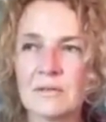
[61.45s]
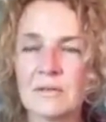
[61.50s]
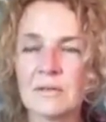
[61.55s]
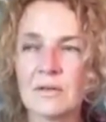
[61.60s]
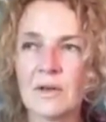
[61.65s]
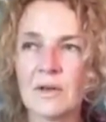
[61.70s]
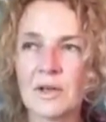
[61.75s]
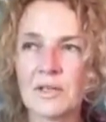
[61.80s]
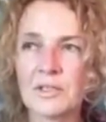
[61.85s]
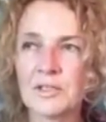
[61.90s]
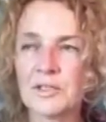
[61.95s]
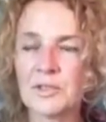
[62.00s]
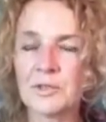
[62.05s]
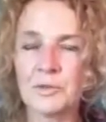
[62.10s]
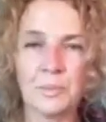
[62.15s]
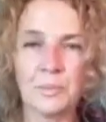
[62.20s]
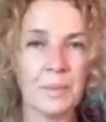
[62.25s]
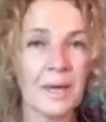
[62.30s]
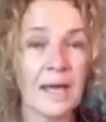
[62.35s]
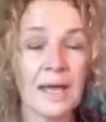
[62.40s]
not to
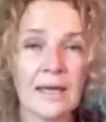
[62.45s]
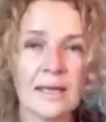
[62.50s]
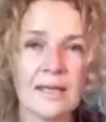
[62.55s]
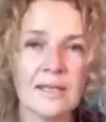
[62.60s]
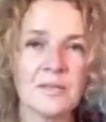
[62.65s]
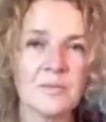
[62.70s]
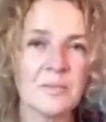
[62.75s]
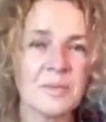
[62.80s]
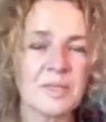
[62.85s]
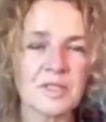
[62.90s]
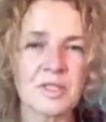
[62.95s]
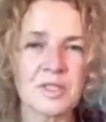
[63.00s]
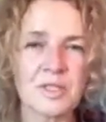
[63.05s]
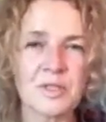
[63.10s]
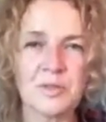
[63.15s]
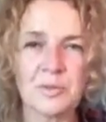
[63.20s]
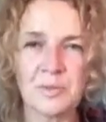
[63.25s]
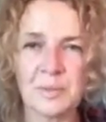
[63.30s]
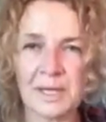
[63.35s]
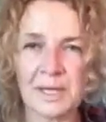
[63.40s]
paint, but just
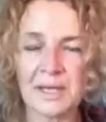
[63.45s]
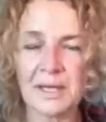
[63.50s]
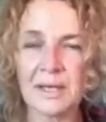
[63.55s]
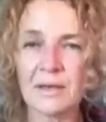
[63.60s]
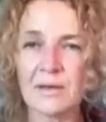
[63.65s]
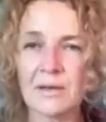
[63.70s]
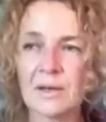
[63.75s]
to be here,